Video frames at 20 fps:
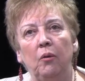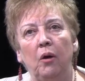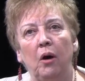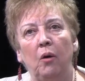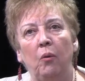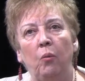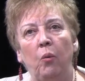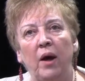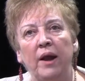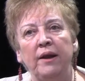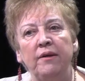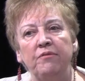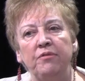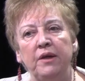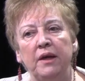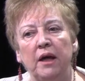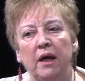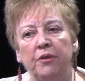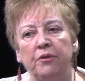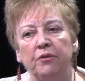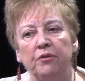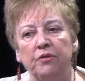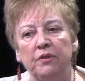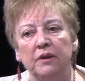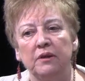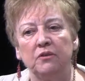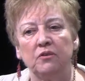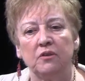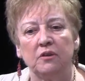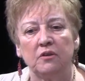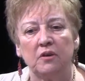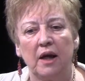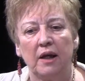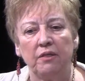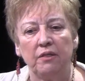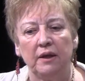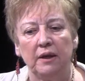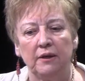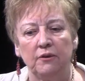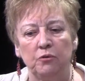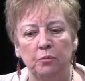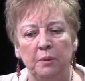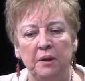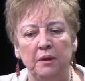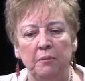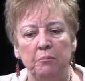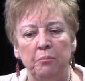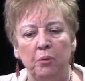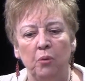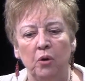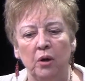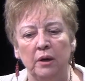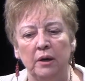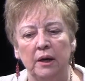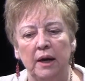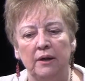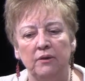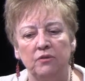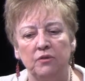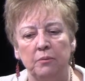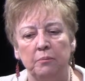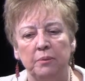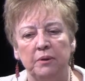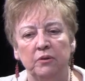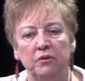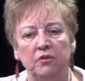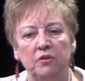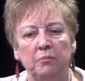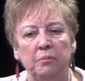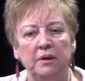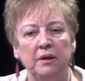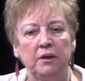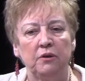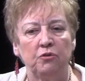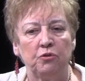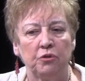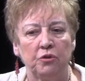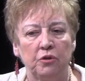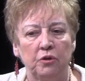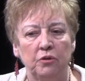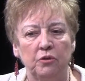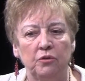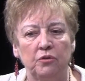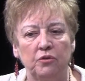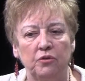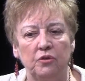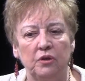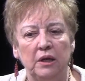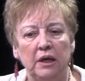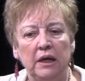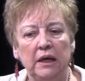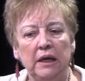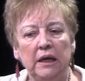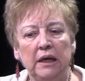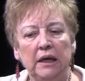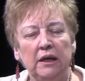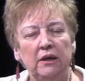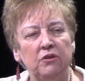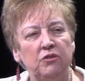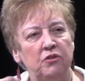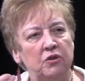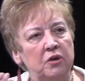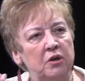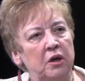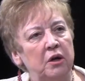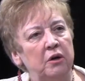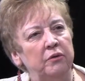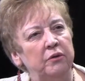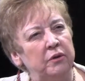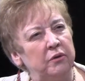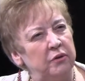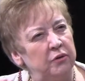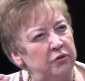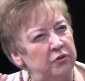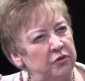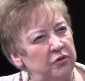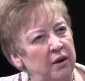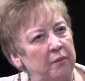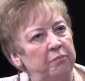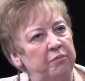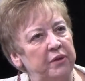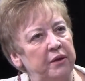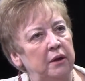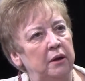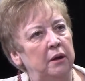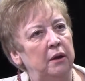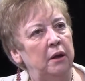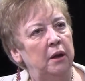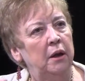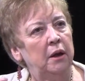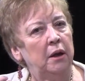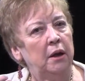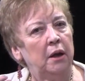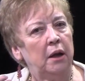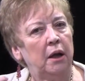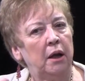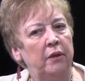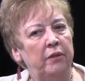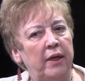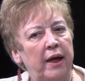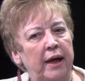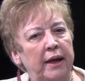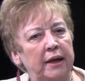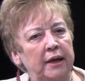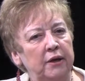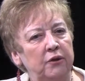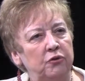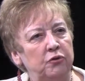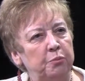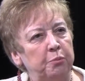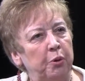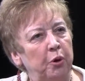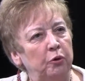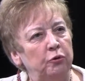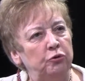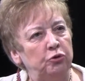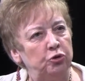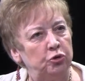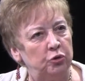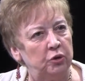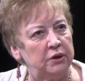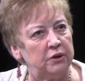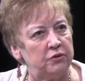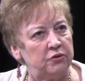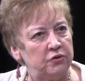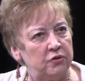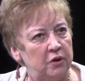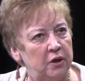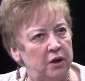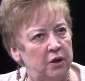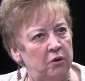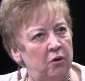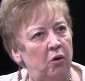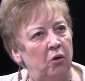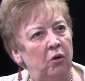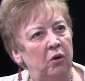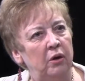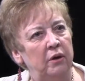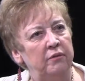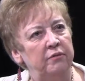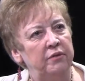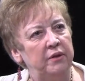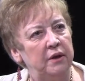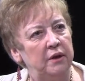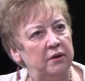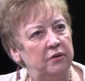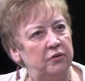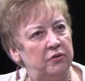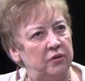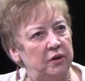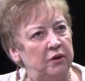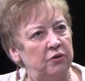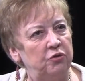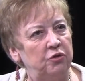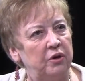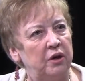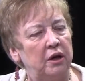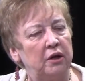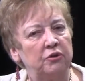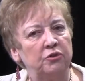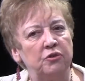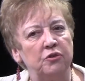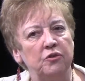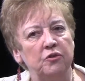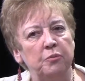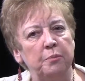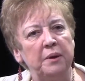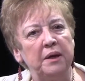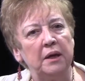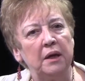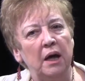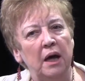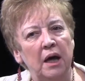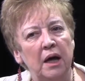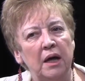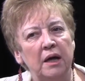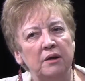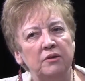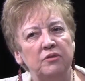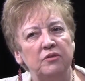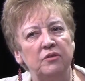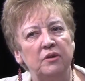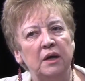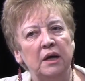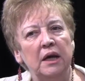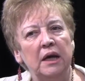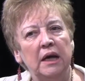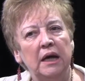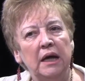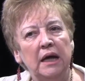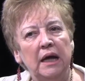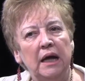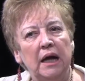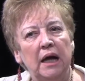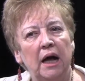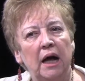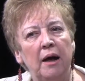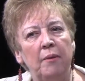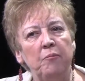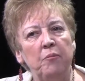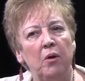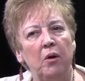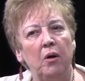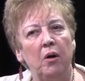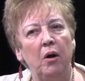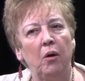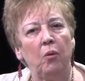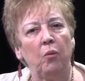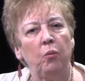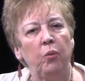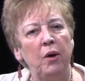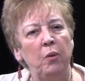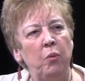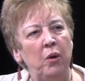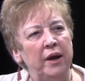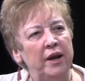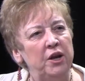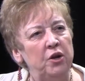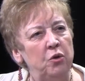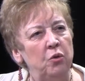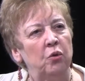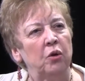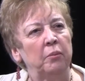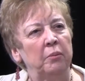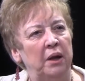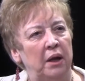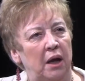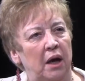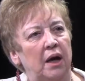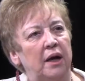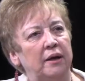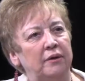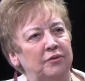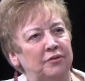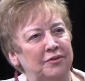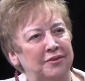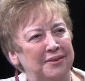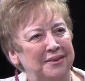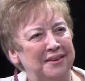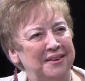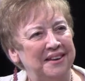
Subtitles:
one of the other things that I think has been important as the bills have been introduced is to know that there's something that is pro-choice in all of these introductions, because we want to normalize